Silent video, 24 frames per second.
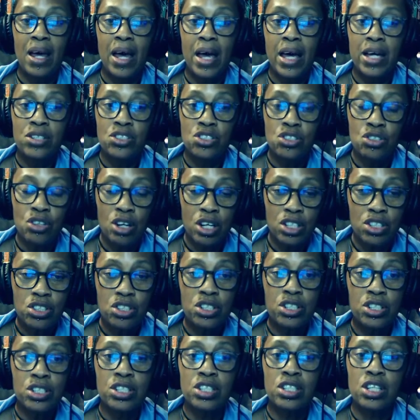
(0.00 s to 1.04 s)

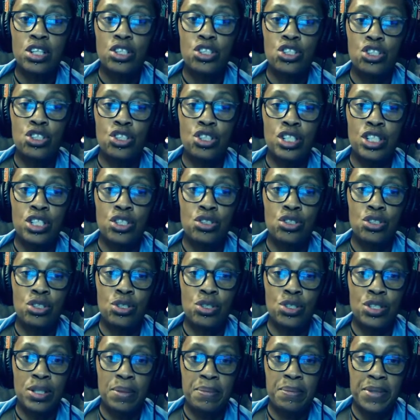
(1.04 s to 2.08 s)
Instructors should
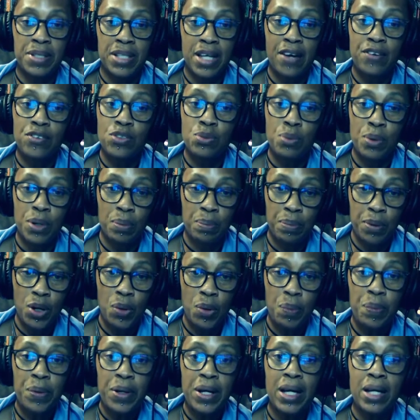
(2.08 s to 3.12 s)
introduce themselves when
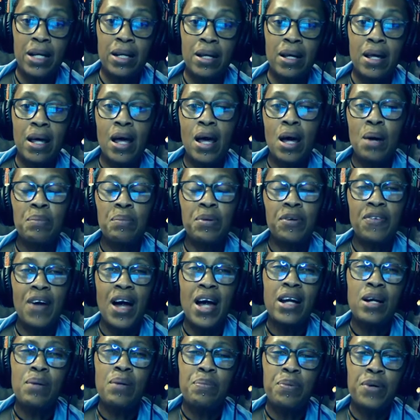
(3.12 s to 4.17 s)
appropriate,
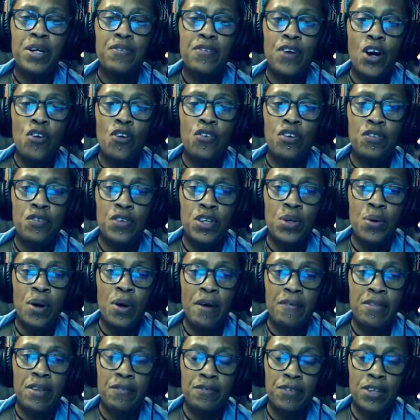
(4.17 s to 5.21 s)
provide a brief overview
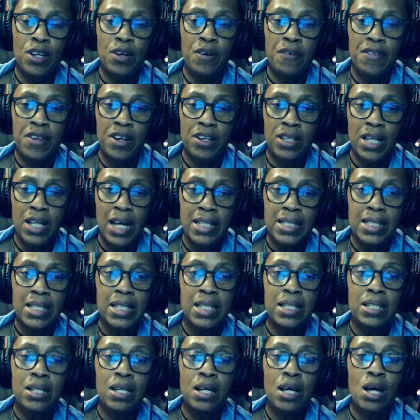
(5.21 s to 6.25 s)
of the flow of their
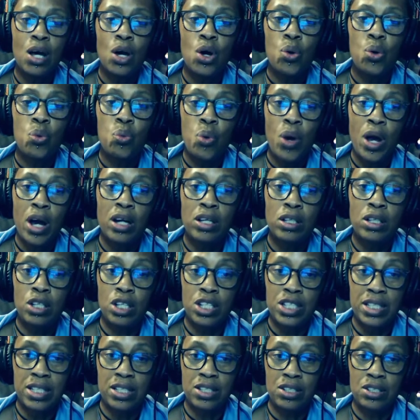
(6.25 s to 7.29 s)
lesson, where
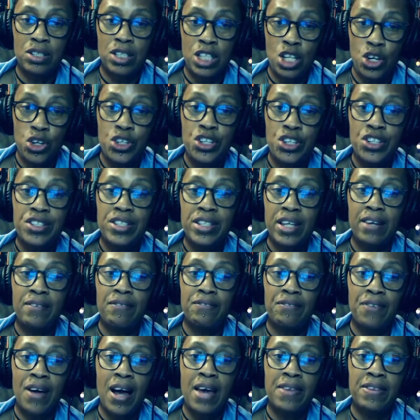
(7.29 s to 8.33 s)
learners can
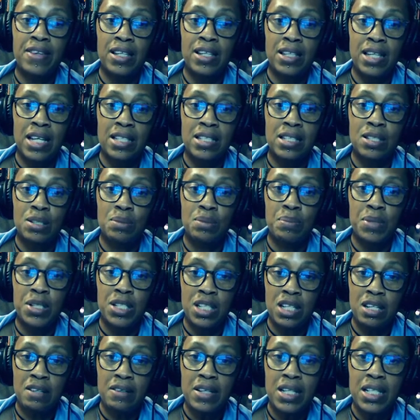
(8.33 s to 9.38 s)
find the lesson
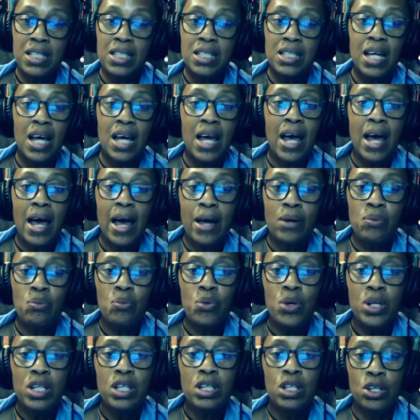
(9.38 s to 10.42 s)
materials, and
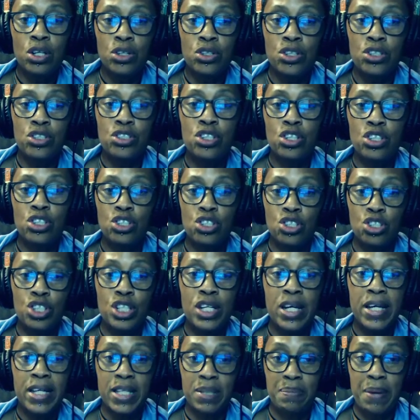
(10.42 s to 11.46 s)
when learners
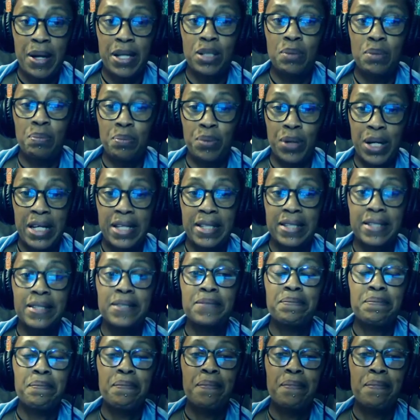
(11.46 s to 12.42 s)
should expect breaks.